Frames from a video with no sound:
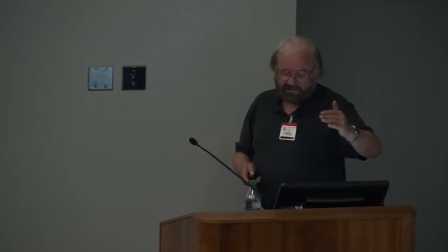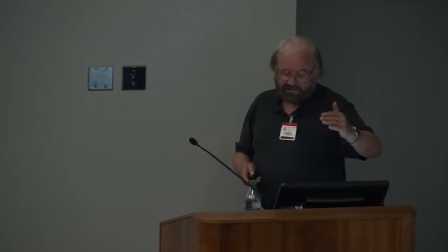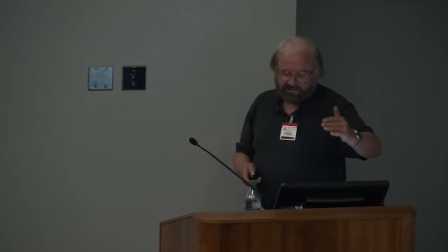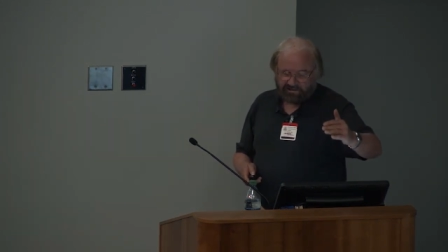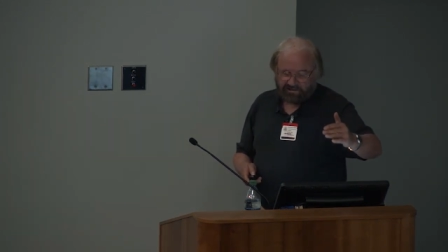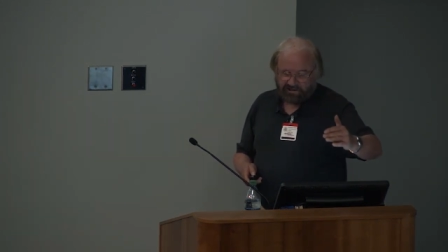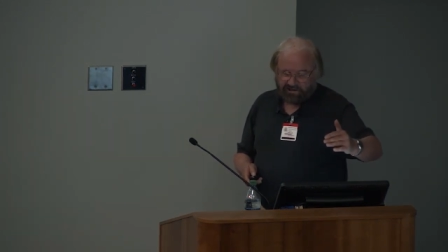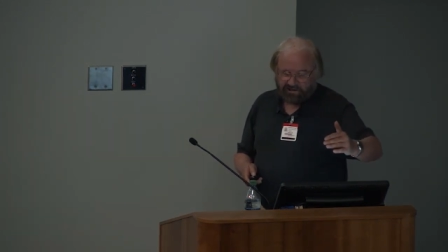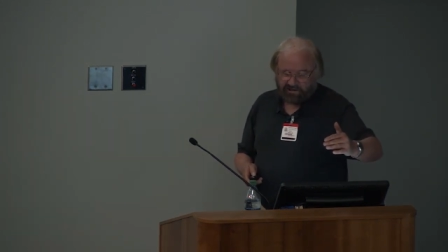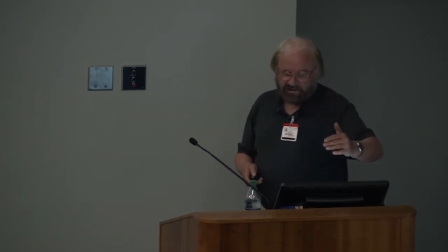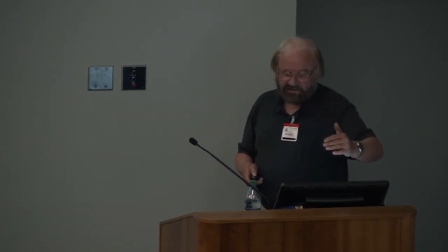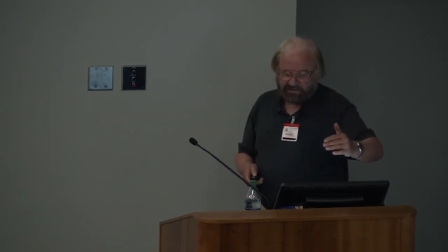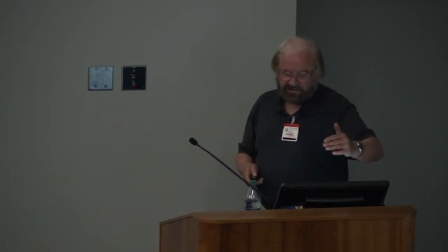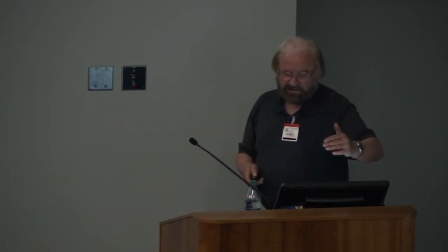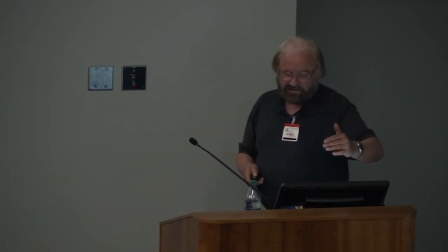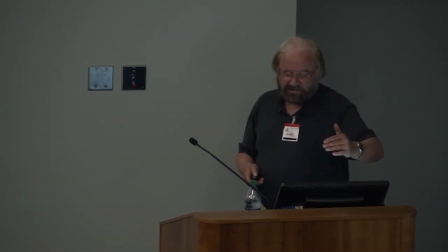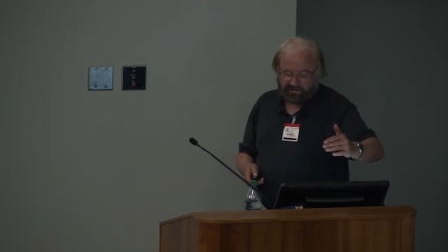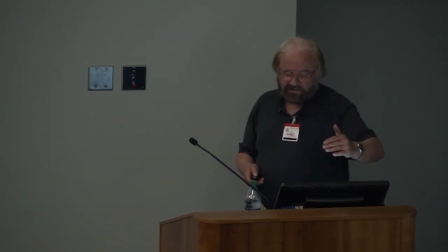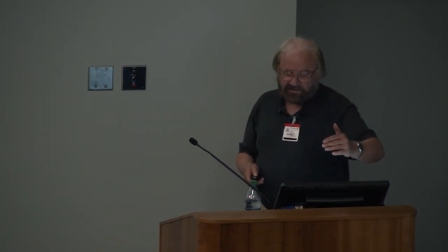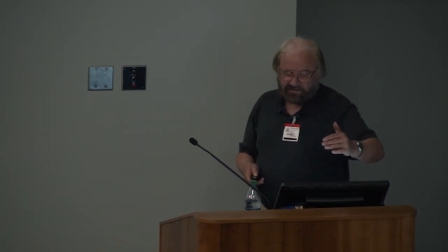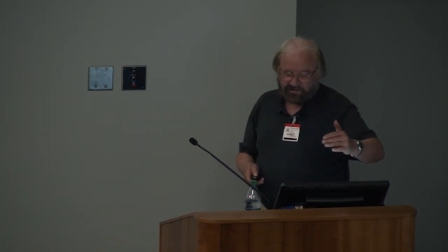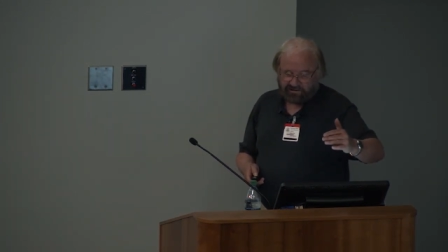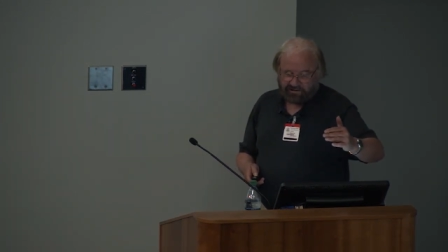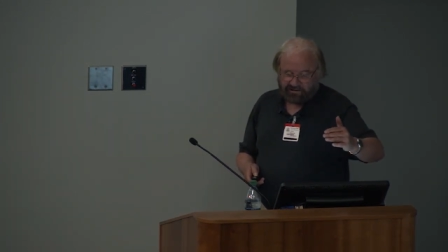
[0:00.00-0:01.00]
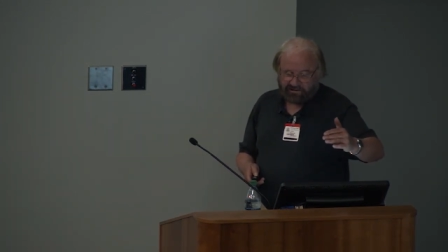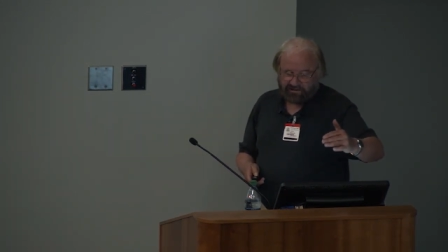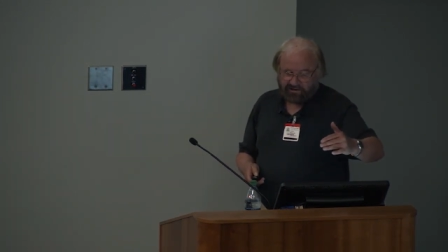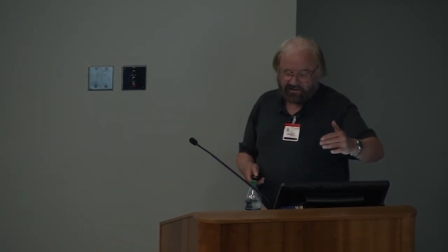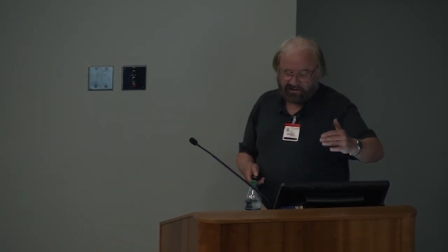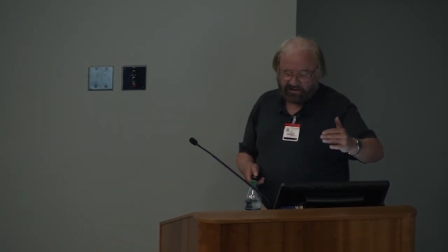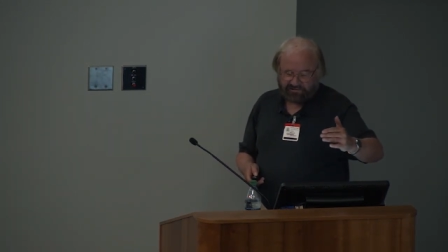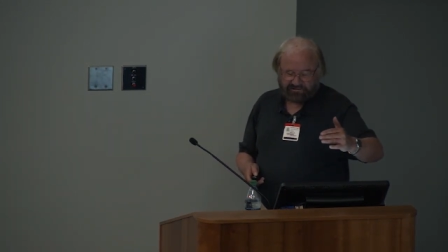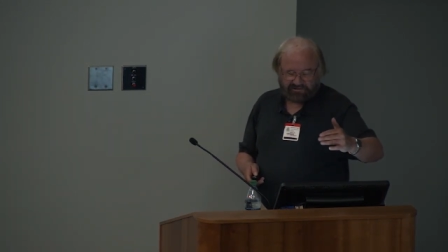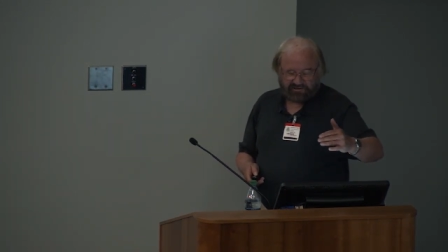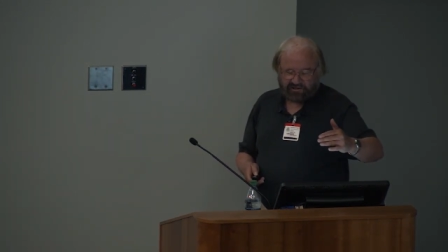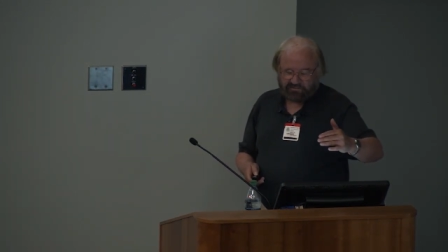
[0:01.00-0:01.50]
tasks,
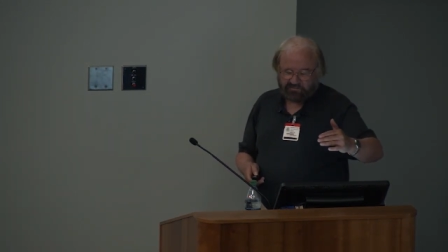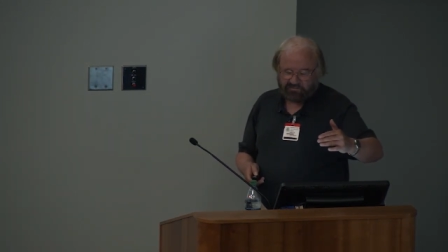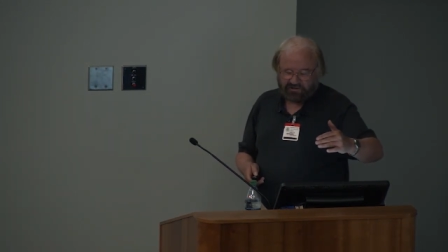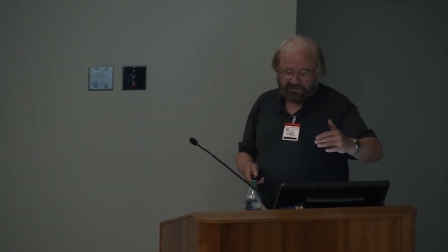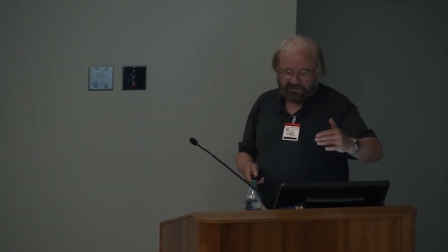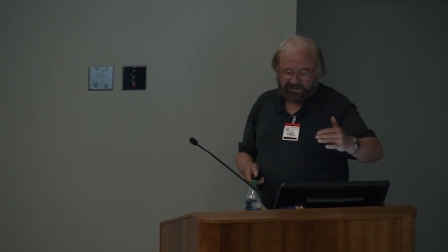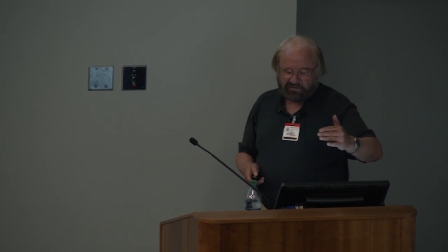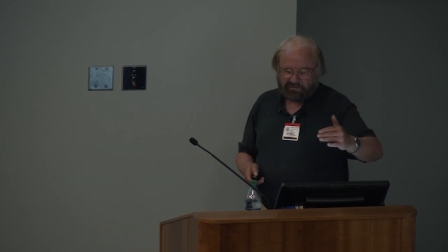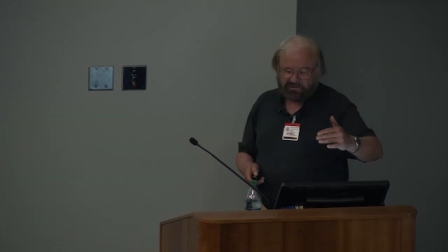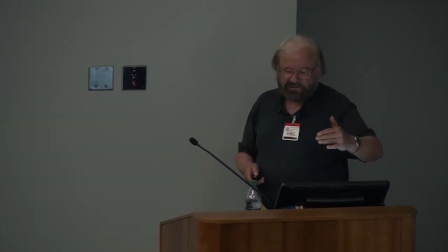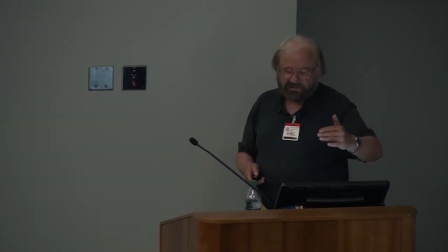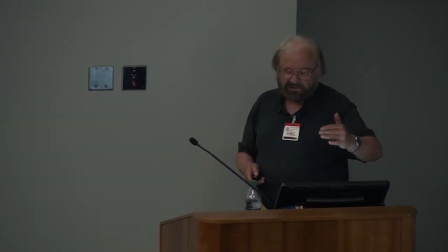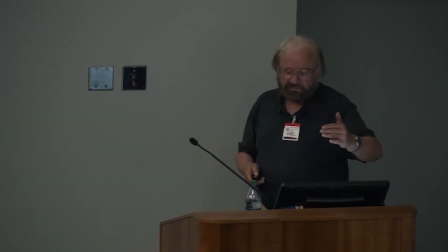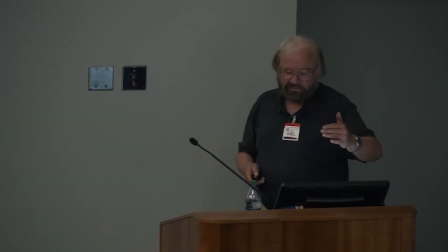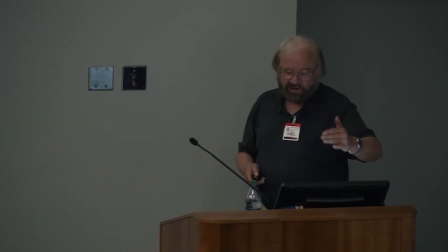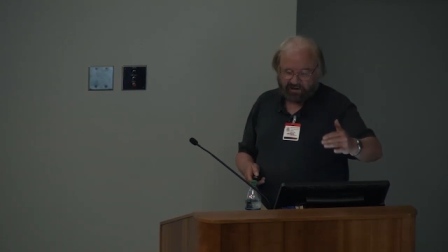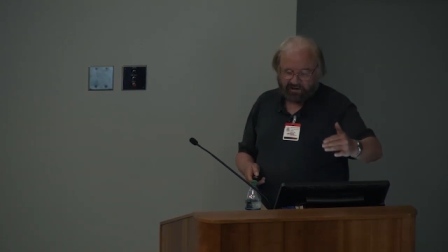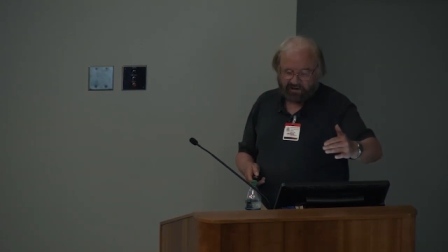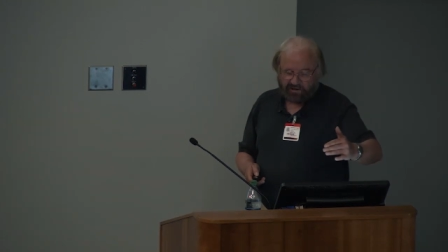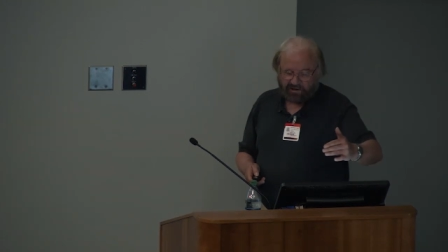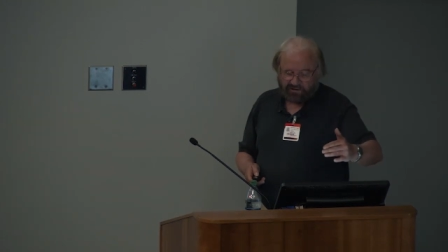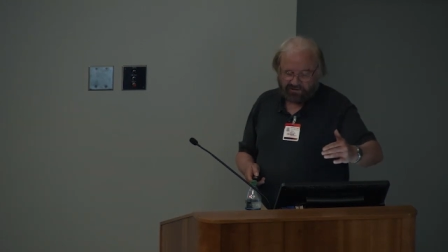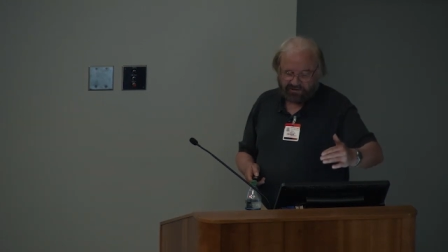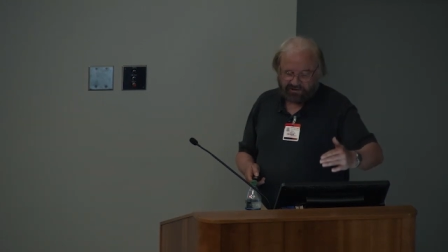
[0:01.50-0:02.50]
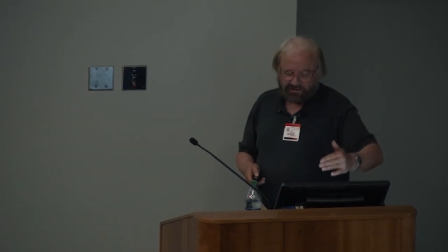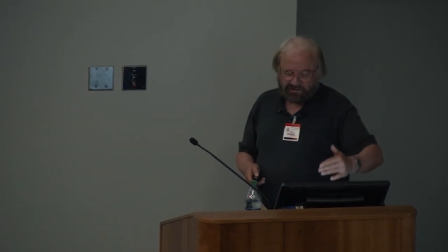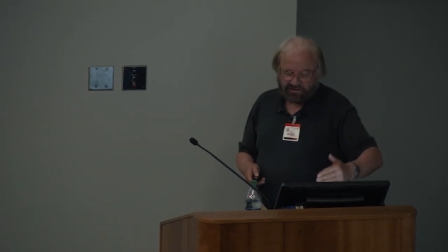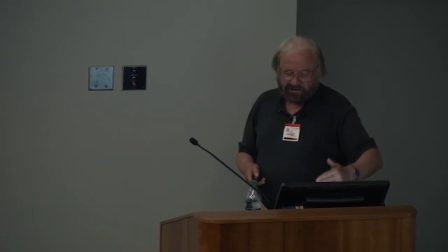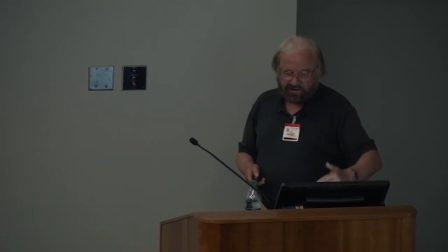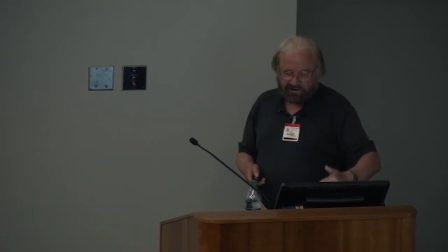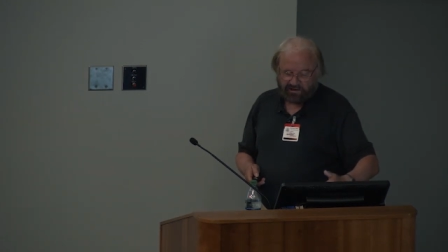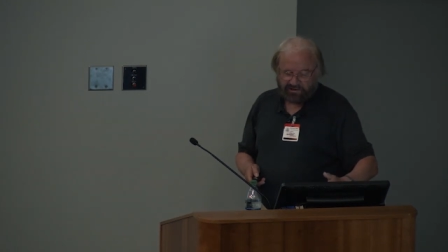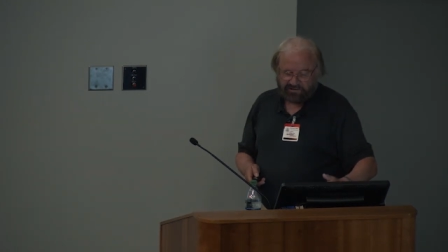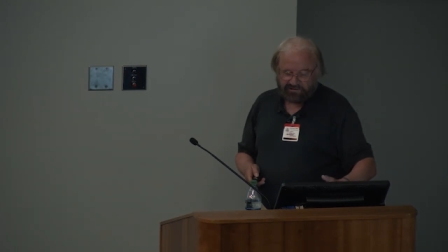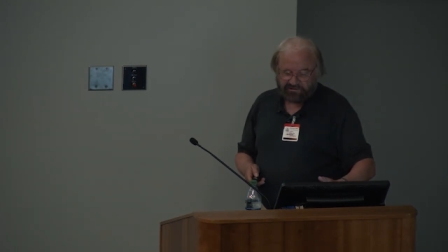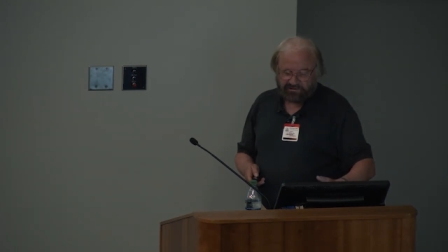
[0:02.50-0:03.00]
the, excuse me, sequence the pedagogic
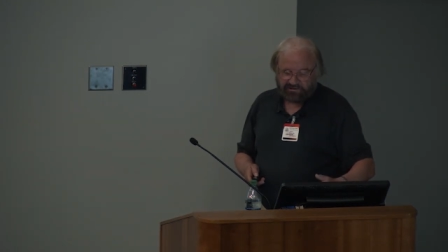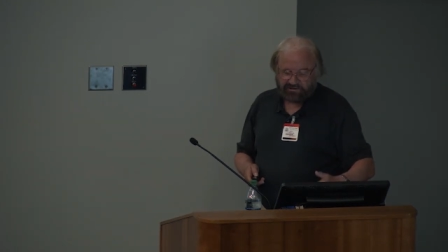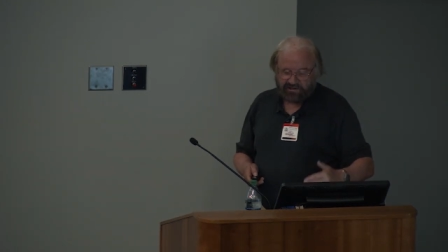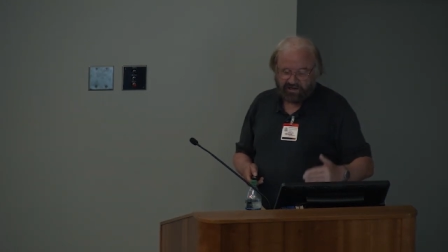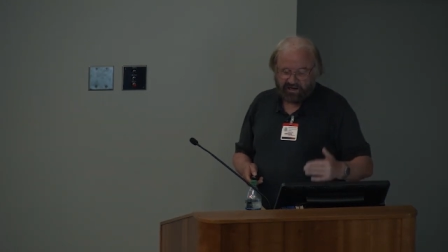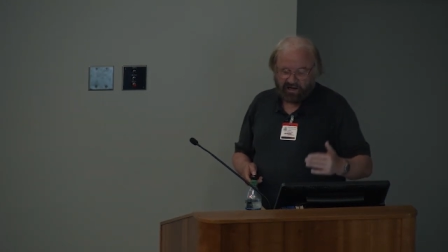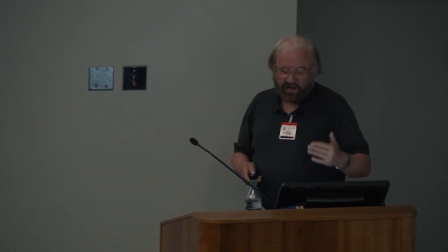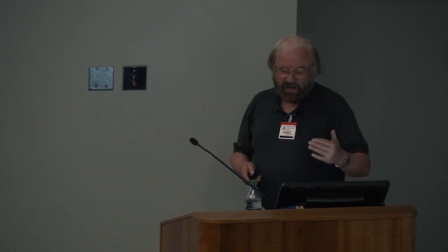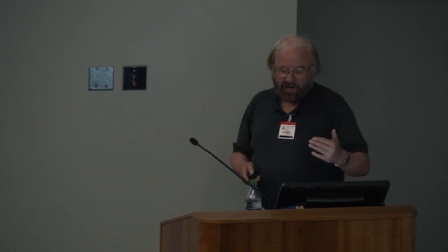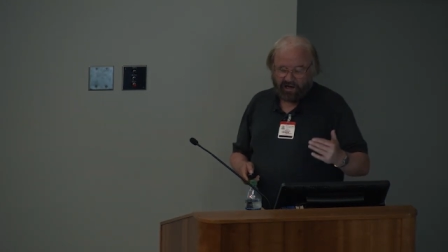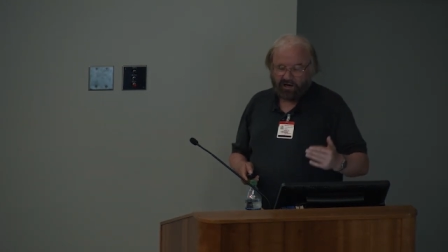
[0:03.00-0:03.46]
tasks